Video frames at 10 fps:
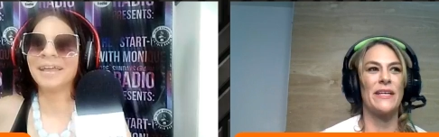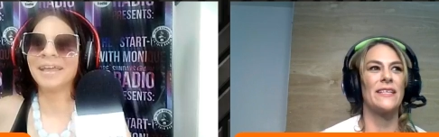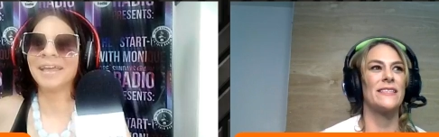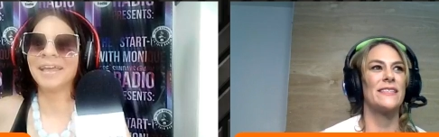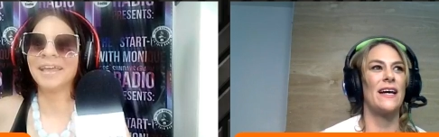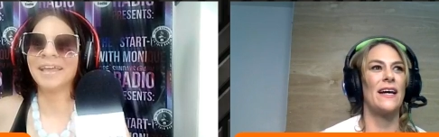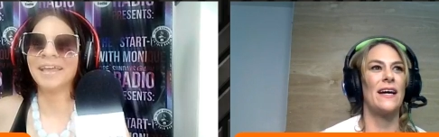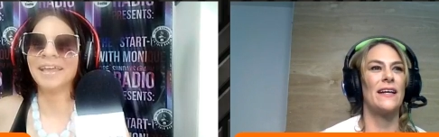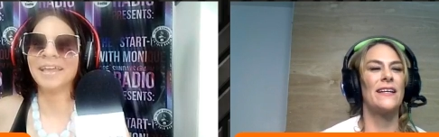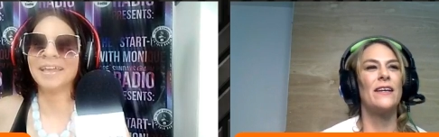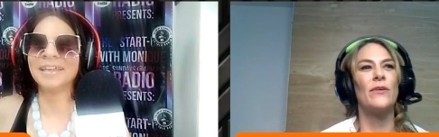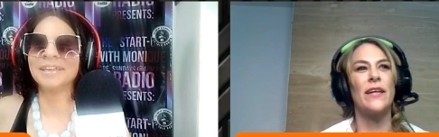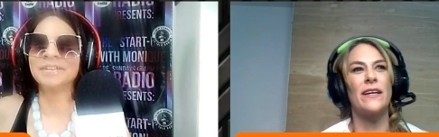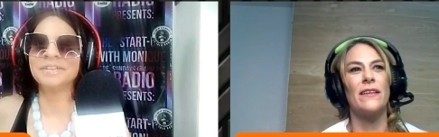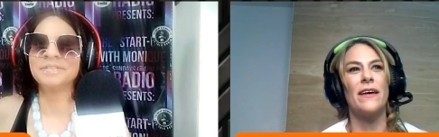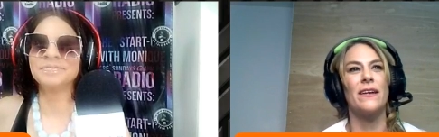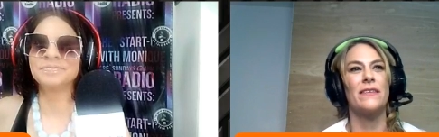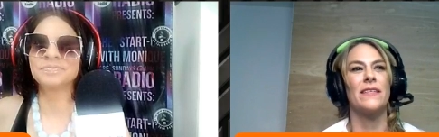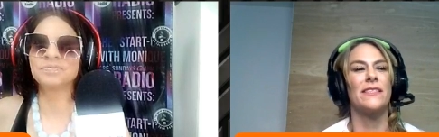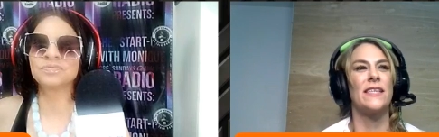Speaker 1: because, uh, you know, like a lot
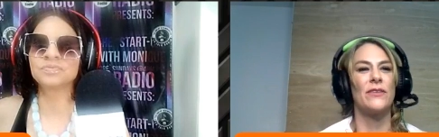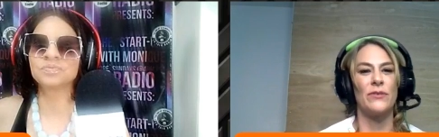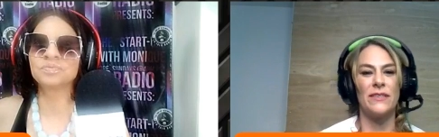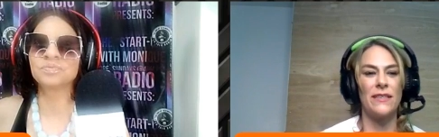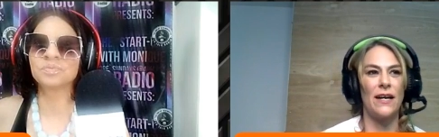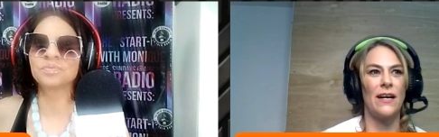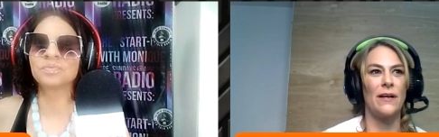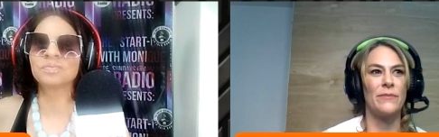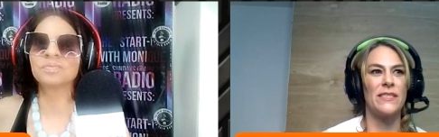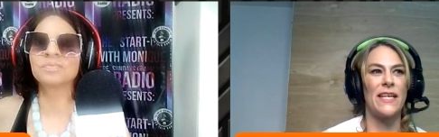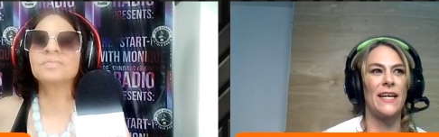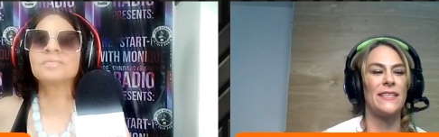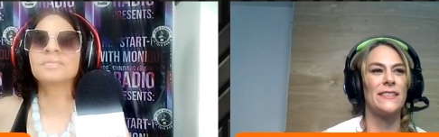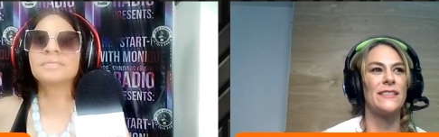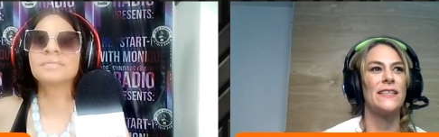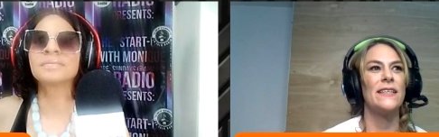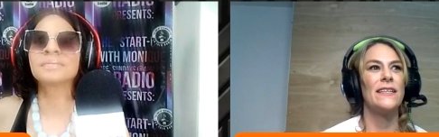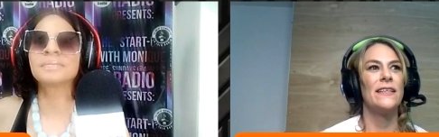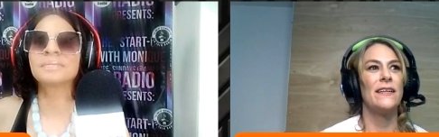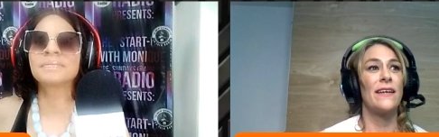of the southern um, states,
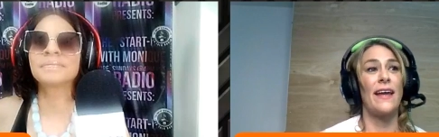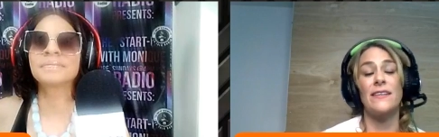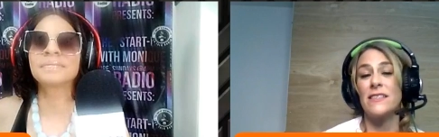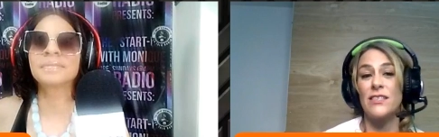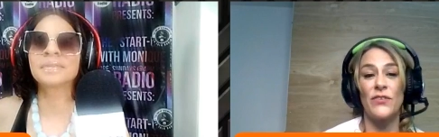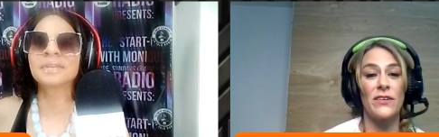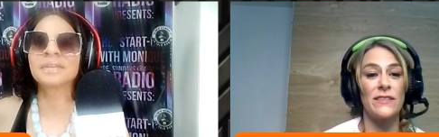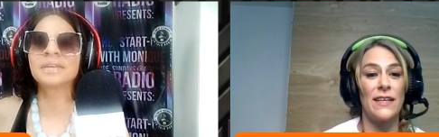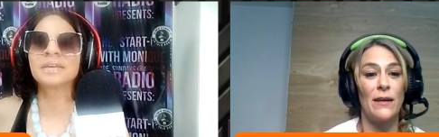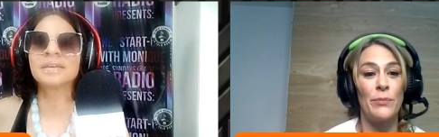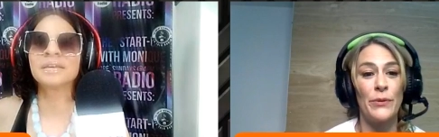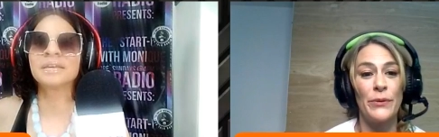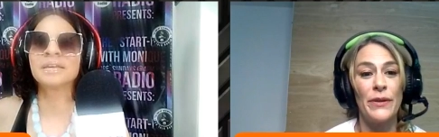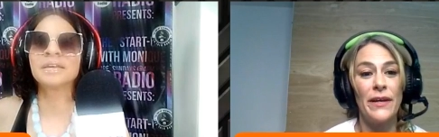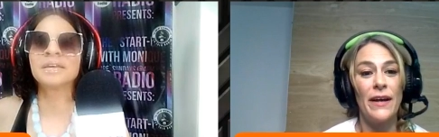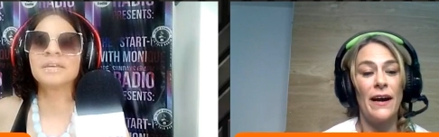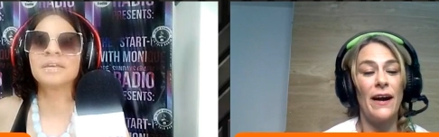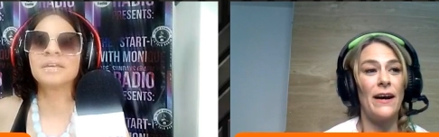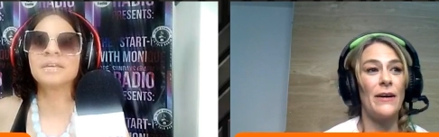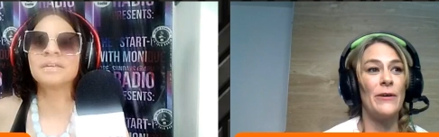Kansas, for example,
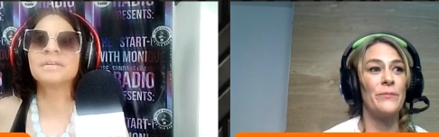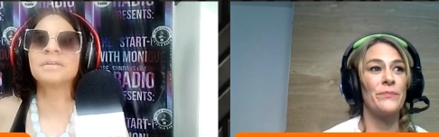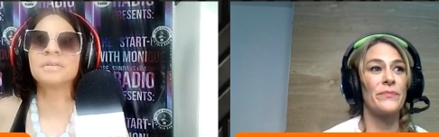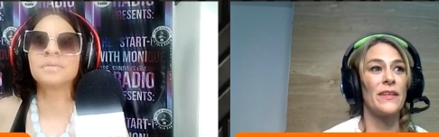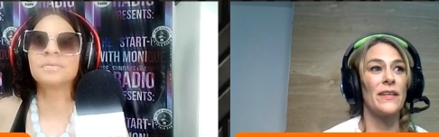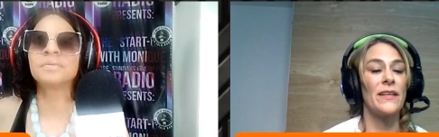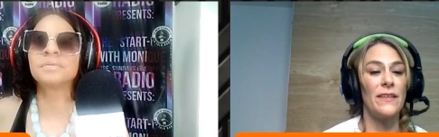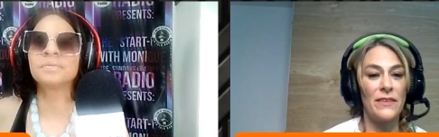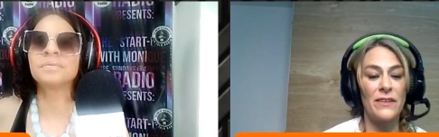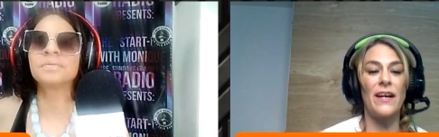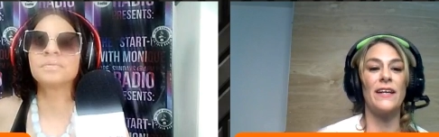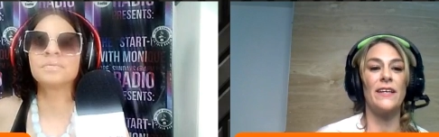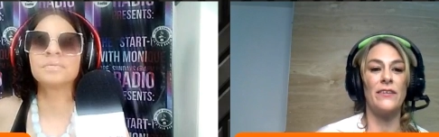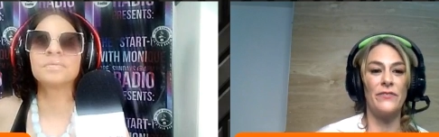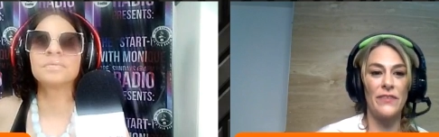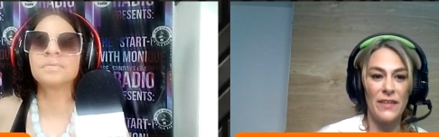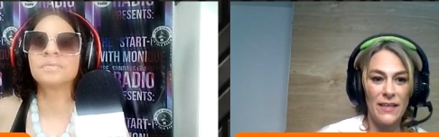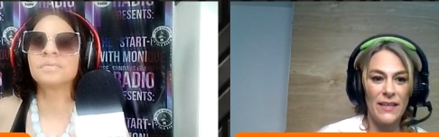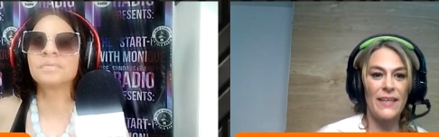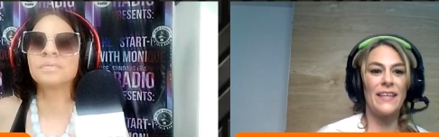um, they're kind of
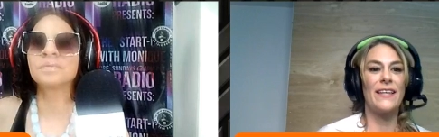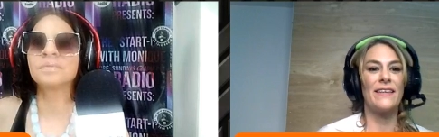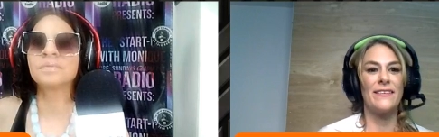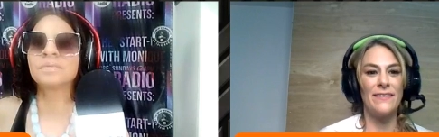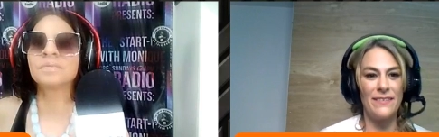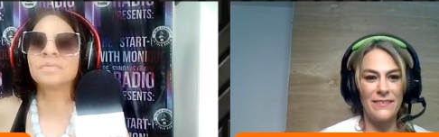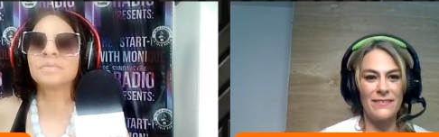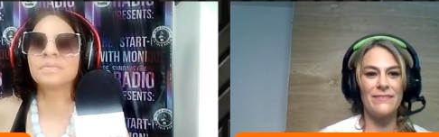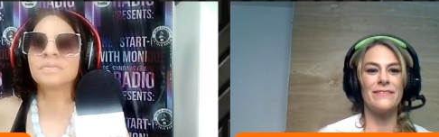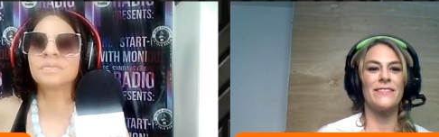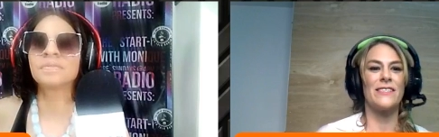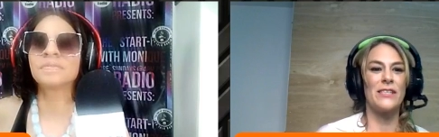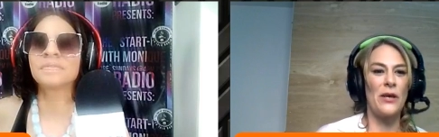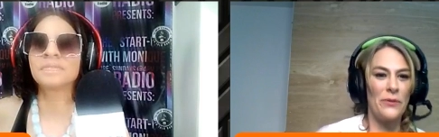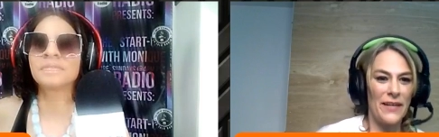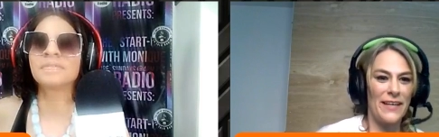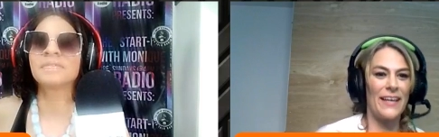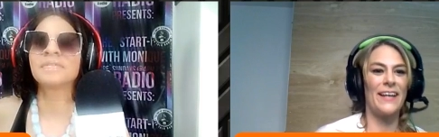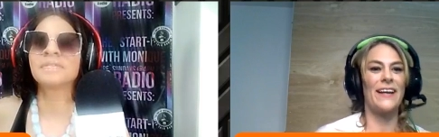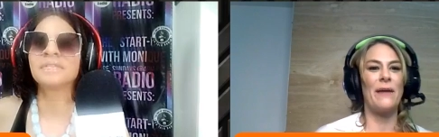slowly
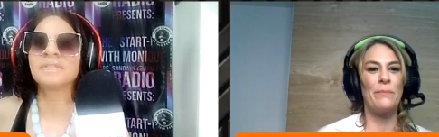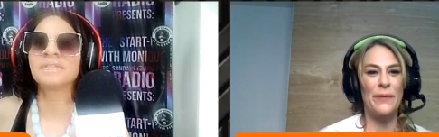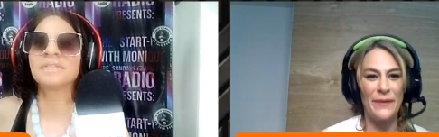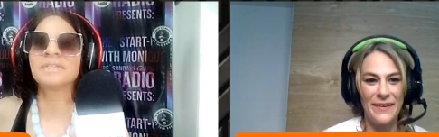getting up